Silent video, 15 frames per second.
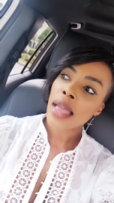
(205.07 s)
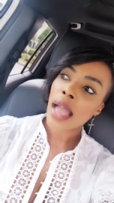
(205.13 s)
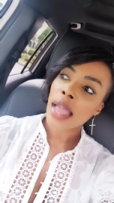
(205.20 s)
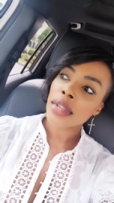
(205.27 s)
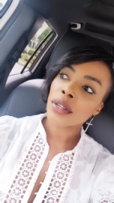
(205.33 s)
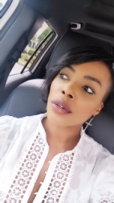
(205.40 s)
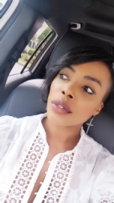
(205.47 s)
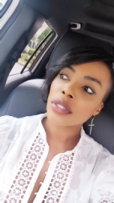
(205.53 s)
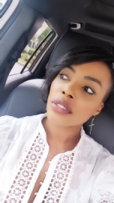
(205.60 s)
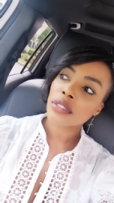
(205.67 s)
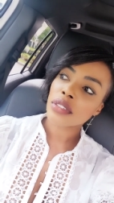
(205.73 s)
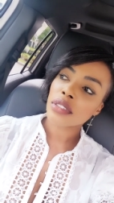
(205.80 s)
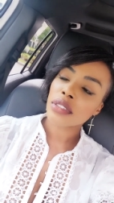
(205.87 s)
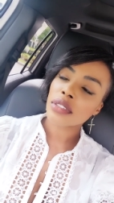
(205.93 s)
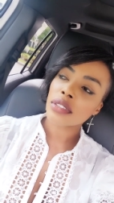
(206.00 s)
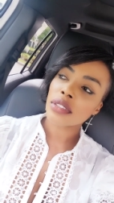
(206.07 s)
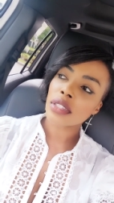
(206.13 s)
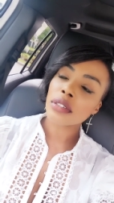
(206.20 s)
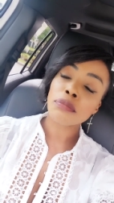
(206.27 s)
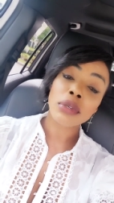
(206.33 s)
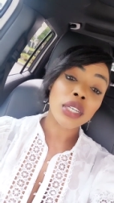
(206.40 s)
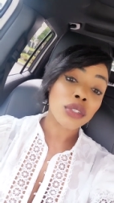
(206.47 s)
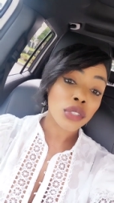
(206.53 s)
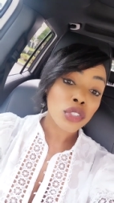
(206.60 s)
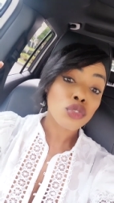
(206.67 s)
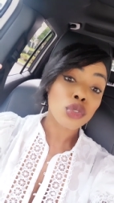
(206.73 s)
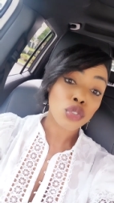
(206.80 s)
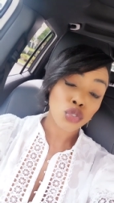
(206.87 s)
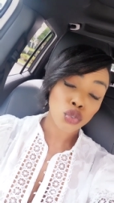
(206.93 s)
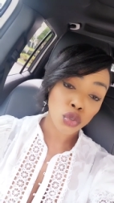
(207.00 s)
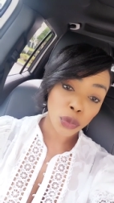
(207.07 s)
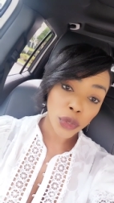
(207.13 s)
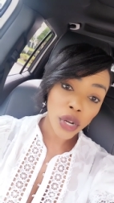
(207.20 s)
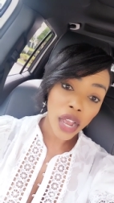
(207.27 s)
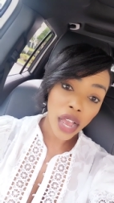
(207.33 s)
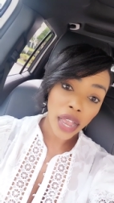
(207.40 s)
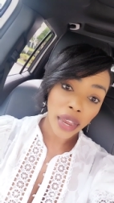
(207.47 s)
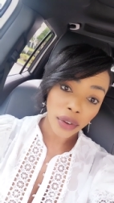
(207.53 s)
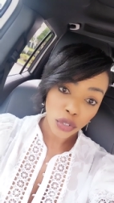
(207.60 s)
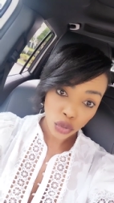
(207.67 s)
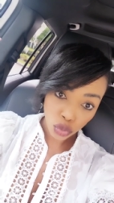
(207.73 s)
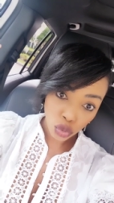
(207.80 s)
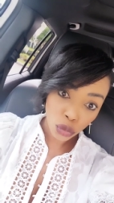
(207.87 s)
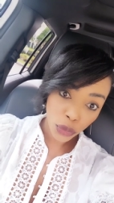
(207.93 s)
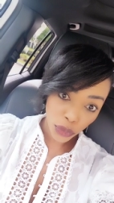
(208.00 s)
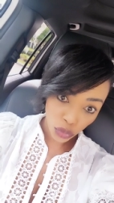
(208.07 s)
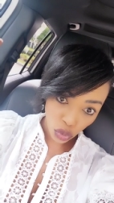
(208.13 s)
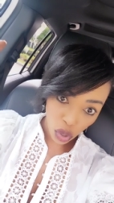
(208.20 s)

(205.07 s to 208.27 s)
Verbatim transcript: I noticed the buildings were super high, super